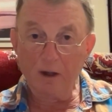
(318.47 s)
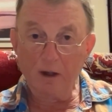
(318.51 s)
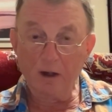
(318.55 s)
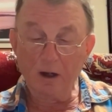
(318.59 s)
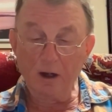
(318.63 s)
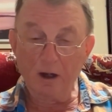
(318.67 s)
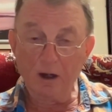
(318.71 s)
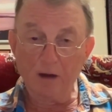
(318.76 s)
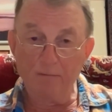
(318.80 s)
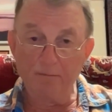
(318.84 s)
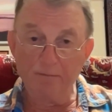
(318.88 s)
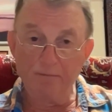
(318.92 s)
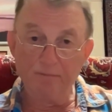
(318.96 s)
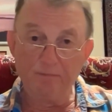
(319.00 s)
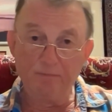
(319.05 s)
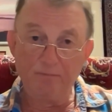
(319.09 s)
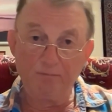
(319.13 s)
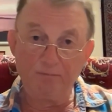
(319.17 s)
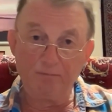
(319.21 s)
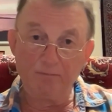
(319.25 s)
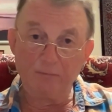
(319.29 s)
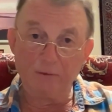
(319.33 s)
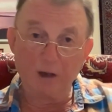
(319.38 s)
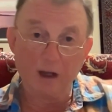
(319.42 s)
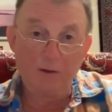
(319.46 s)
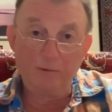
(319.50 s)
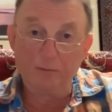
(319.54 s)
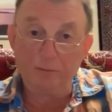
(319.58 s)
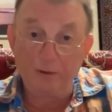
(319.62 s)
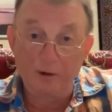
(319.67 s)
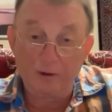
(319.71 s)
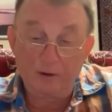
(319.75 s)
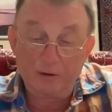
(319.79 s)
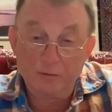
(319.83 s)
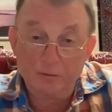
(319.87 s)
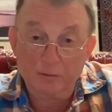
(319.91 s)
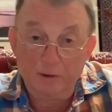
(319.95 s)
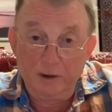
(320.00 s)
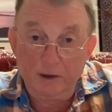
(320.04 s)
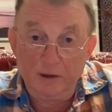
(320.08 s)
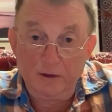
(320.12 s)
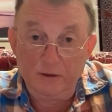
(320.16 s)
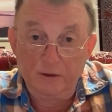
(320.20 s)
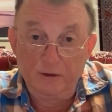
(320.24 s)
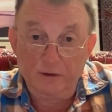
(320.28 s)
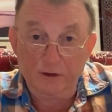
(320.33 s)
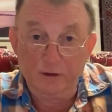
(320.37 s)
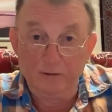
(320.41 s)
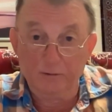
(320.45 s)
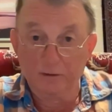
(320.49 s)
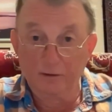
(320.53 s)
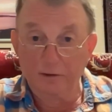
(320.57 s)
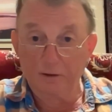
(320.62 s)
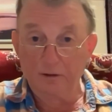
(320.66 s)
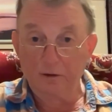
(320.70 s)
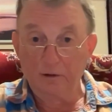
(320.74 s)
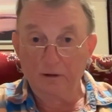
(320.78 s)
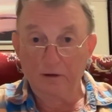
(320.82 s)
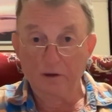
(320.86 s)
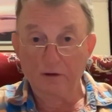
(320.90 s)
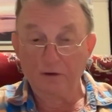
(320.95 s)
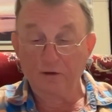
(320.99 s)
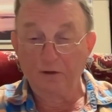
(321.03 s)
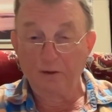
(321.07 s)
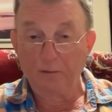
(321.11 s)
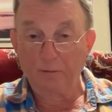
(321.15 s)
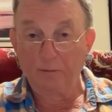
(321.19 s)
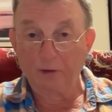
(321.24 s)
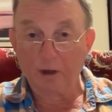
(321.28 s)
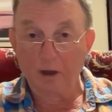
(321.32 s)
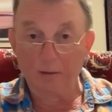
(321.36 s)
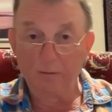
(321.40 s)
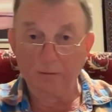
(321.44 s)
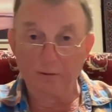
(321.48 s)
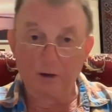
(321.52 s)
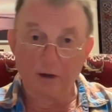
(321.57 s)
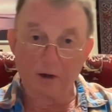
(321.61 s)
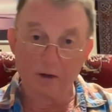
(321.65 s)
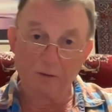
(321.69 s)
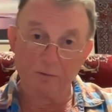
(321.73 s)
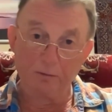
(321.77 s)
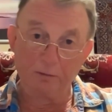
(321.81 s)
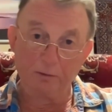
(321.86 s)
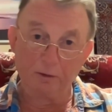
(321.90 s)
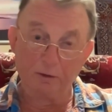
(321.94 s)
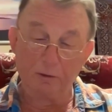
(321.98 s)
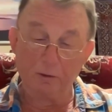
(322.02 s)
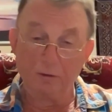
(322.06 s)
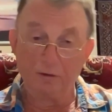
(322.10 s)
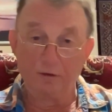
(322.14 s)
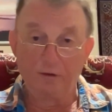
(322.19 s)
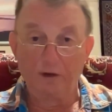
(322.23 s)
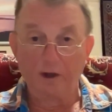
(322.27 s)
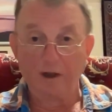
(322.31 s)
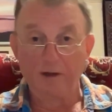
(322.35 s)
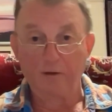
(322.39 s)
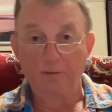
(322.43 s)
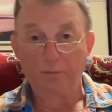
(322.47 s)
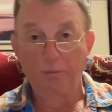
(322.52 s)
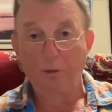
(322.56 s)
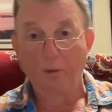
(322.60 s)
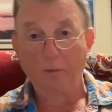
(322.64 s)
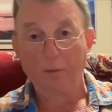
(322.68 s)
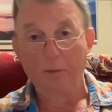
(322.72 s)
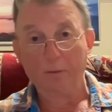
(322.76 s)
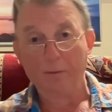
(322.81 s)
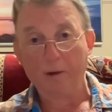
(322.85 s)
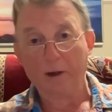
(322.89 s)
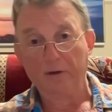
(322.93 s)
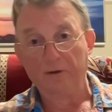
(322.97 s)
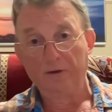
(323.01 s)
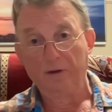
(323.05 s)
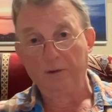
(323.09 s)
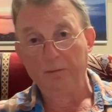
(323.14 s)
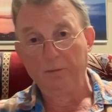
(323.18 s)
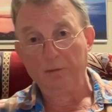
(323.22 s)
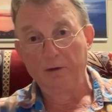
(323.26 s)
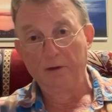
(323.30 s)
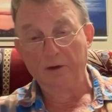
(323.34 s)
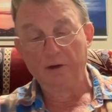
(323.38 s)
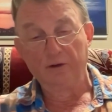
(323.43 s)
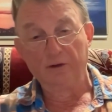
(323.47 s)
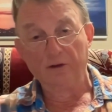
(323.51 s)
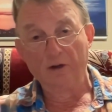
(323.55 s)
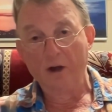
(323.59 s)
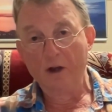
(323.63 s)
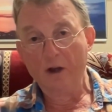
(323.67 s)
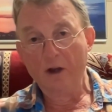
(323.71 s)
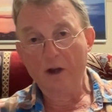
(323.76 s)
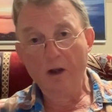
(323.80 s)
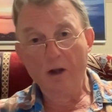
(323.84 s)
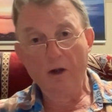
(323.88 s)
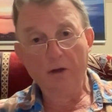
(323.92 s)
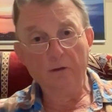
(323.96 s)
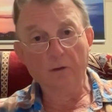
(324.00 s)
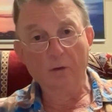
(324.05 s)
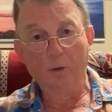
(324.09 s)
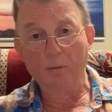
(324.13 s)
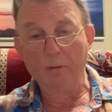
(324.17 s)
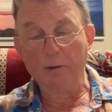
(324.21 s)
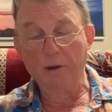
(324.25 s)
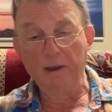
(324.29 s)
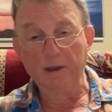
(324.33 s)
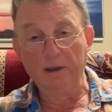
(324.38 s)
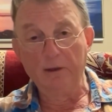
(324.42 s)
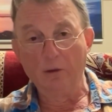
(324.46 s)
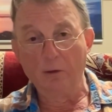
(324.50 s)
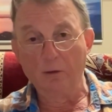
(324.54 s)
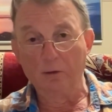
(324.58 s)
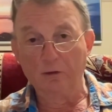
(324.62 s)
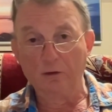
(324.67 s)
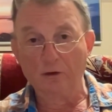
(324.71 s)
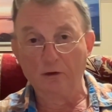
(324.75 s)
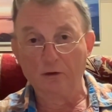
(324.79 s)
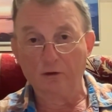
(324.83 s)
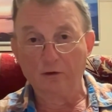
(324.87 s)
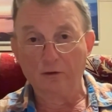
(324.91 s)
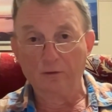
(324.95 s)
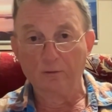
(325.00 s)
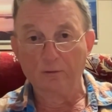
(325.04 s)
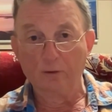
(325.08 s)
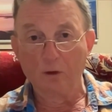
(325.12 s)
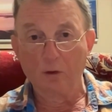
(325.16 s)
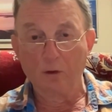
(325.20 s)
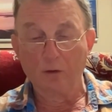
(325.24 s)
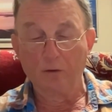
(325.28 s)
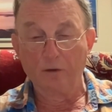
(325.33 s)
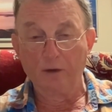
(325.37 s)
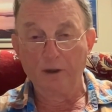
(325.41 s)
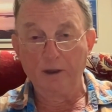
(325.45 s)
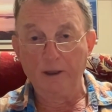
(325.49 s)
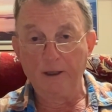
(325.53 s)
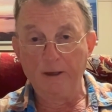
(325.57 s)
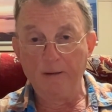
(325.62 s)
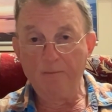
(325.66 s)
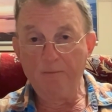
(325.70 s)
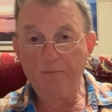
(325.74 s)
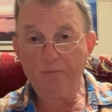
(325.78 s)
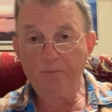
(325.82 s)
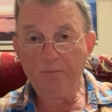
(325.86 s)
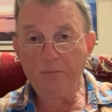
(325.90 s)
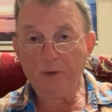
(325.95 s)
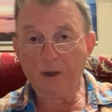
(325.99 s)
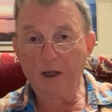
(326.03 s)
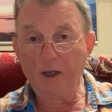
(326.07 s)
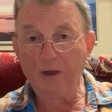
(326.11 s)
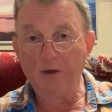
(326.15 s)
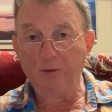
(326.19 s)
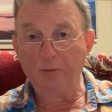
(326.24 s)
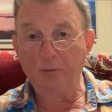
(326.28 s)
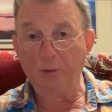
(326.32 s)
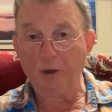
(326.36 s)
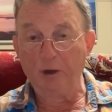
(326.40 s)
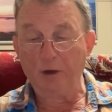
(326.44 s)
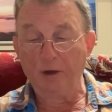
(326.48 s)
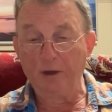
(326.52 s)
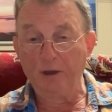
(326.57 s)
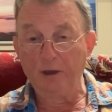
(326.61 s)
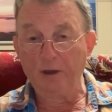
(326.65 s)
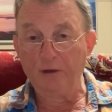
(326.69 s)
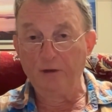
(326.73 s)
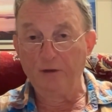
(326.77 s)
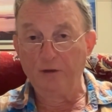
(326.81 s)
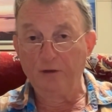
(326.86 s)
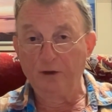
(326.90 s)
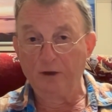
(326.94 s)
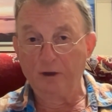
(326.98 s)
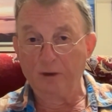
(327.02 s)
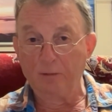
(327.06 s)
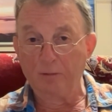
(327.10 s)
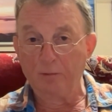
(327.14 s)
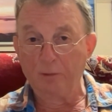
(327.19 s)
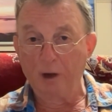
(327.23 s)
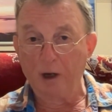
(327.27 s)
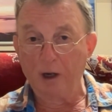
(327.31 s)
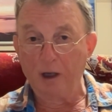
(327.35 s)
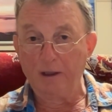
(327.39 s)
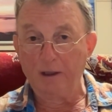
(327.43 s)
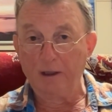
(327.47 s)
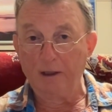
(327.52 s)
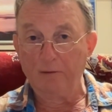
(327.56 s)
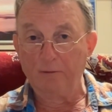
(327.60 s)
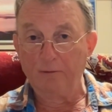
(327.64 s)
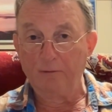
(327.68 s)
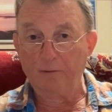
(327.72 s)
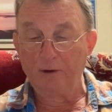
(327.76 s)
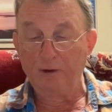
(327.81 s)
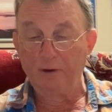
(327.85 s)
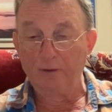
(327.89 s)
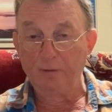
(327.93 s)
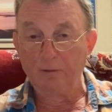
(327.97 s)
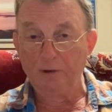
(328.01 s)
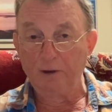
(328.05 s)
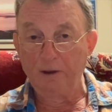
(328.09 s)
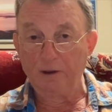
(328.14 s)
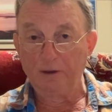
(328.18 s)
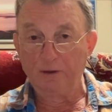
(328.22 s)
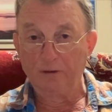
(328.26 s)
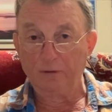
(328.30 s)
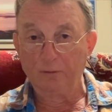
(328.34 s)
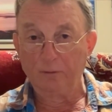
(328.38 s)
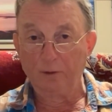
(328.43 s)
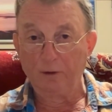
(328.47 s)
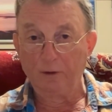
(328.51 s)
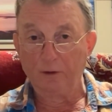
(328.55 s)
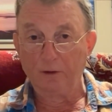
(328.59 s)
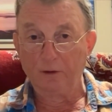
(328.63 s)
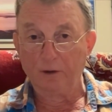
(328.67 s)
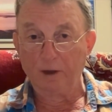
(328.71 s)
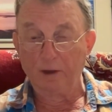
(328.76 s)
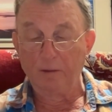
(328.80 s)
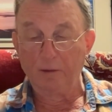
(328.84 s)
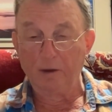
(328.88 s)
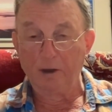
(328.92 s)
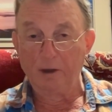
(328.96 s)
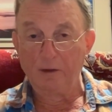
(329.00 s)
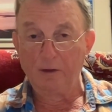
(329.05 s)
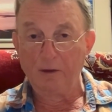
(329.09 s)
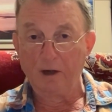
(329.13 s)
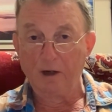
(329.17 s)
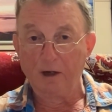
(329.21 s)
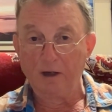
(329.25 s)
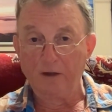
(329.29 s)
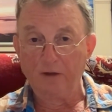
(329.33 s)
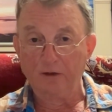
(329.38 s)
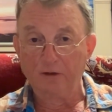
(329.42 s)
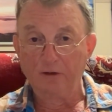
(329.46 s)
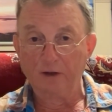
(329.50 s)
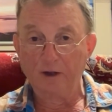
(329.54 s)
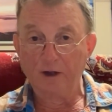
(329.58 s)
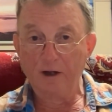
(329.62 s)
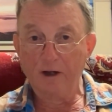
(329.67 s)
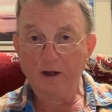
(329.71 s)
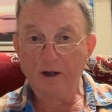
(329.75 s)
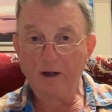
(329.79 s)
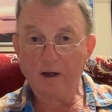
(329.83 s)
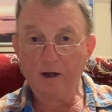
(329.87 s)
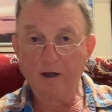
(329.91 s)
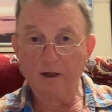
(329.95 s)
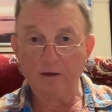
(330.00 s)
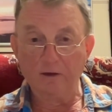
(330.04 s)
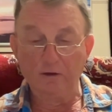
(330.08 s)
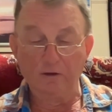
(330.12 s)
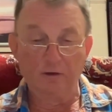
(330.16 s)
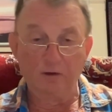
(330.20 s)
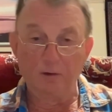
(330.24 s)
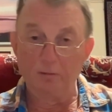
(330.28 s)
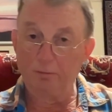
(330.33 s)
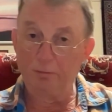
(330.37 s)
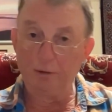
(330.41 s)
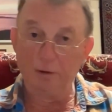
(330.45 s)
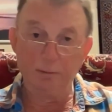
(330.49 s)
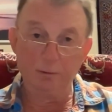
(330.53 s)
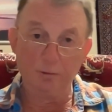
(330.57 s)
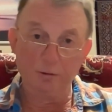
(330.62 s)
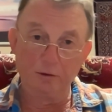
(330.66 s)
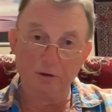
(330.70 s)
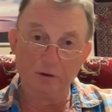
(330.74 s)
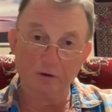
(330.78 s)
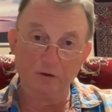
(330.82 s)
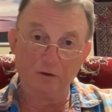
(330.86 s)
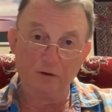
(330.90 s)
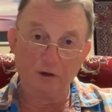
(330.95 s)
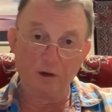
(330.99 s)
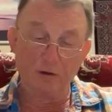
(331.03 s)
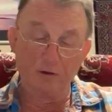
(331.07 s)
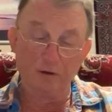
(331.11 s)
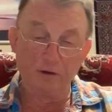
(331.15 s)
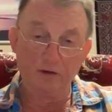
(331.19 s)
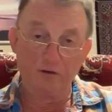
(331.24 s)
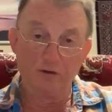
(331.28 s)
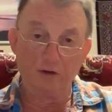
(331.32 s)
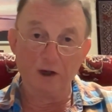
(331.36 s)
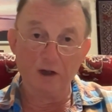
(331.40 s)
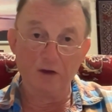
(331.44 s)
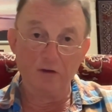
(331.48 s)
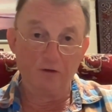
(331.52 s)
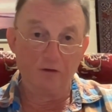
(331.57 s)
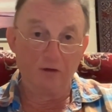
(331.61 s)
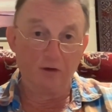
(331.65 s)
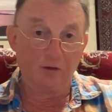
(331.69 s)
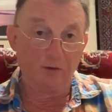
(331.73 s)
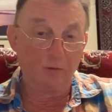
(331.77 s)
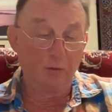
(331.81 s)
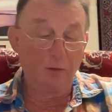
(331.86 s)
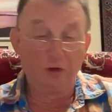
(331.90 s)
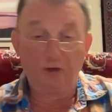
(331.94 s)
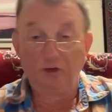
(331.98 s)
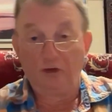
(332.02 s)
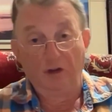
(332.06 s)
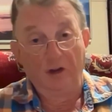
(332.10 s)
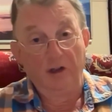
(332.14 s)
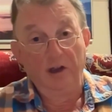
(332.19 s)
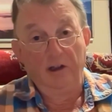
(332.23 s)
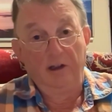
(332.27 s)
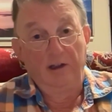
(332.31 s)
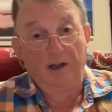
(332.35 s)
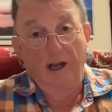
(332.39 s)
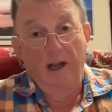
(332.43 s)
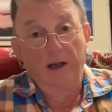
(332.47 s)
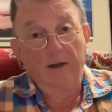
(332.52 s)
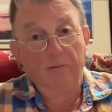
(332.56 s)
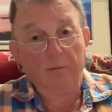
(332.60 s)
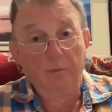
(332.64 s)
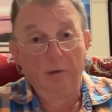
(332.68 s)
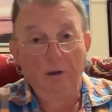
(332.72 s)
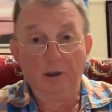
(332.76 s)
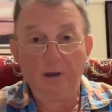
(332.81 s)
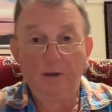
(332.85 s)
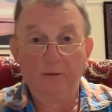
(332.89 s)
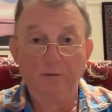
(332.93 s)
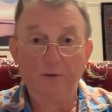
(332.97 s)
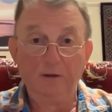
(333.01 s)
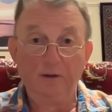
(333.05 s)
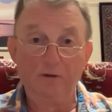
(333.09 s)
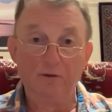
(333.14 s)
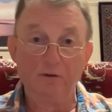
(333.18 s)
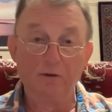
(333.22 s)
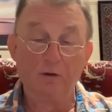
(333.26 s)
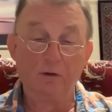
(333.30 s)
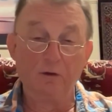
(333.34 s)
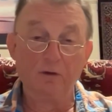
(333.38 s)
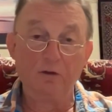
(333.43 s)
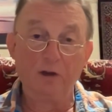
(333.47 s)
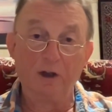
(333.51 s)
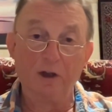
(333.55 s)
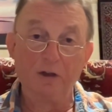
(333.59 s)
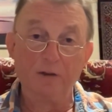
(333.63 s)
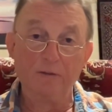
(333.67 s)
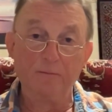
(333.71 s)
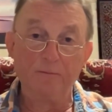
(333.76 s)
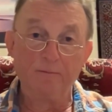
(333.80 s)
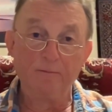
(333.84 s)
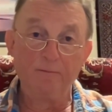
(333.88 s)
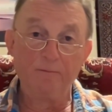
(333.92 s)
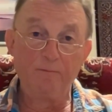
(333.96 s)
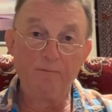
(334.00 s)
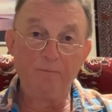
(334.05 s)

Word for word: Um, amphetamines even can sometimes help, but of course that's problematic because not many doctors have got the experience to combine amphetamines with MAOIs, and some people consider it's dangerous, which it can be if it's not done